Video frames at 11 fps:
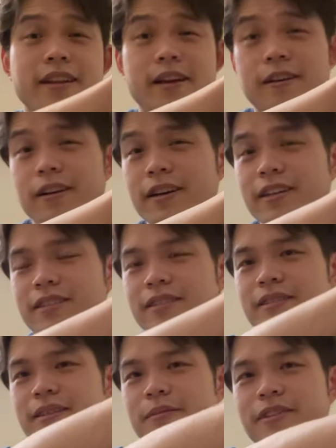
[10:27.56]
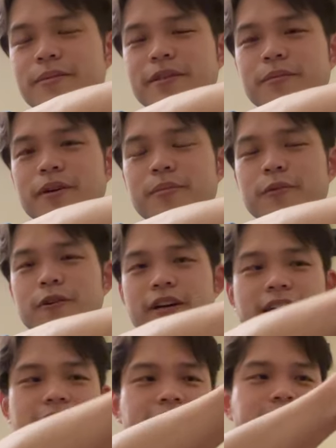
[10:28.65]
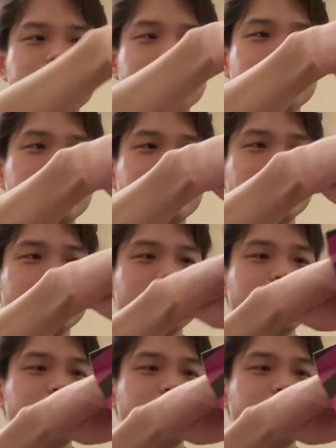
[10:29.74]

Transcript: there is supposed to be one more item. Let's see what it